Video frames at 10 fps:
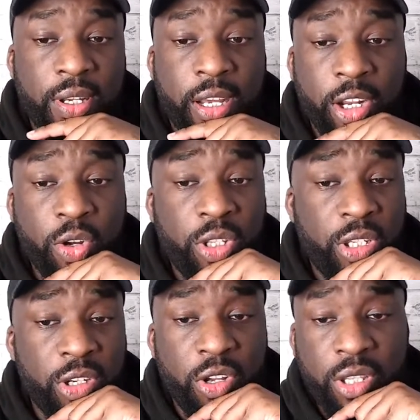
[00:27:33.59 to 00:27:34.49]
I know, did
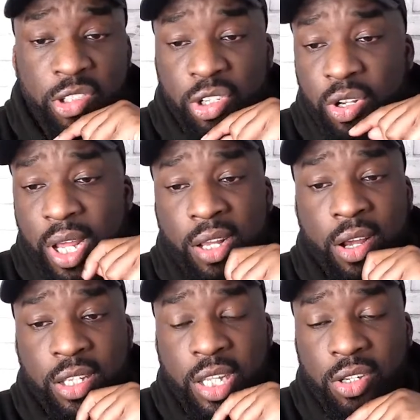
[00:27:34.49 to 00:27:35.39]
you know that,
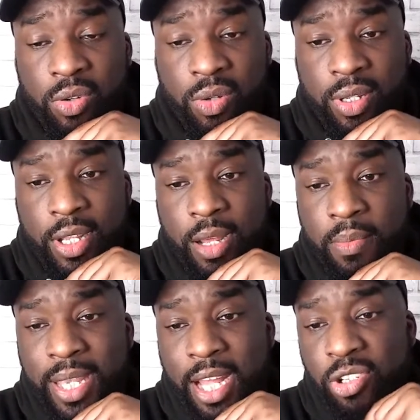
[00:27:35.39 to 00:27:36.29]
guys that know,
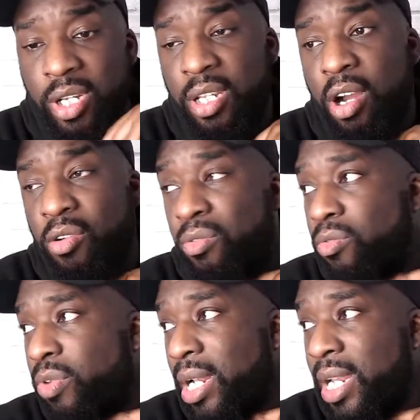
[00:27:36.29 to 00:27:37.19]
he actually got
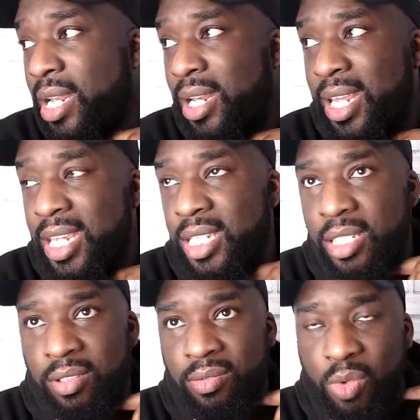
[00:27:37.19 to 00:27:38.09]

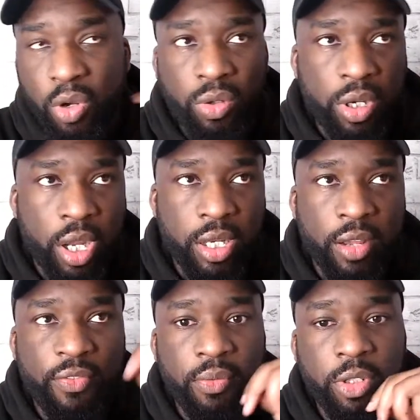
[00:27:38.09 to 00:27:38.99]
released, well, kind
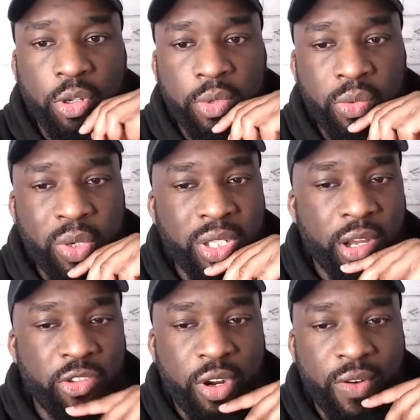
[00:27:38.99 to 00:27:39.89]
of, from the WWE's
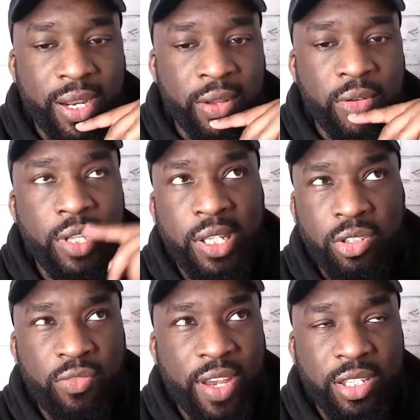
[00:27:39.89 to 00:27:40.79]
contract ran out
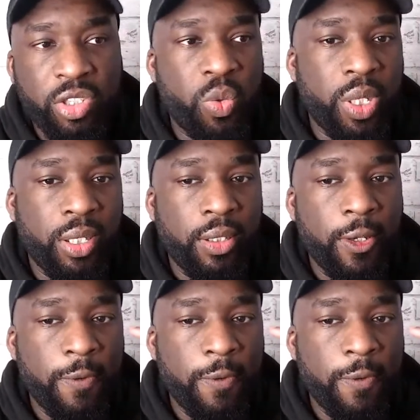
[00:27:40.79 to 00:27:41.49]
2020.